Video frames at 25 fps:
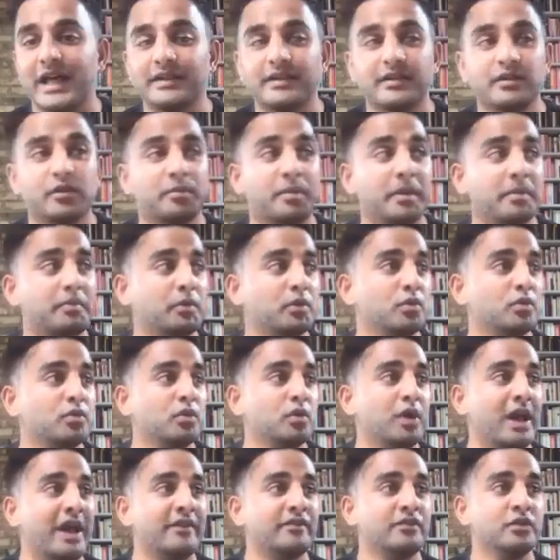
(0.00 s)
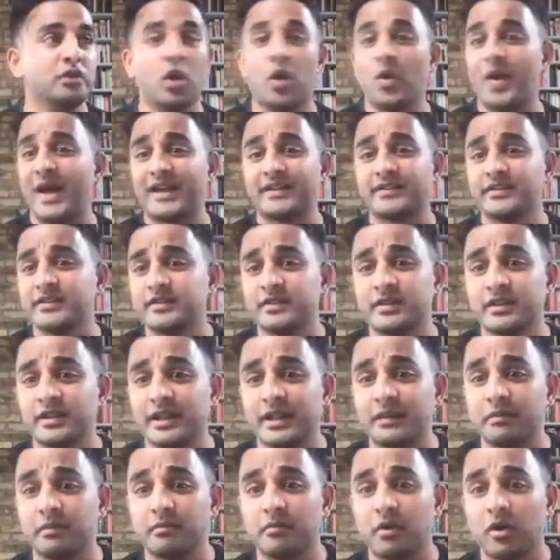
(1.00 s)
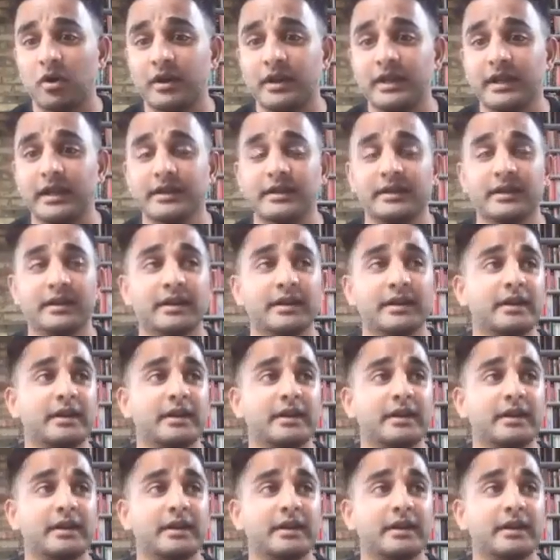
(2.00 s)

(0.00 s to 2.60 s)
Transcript: These are people who have no access to the labor market,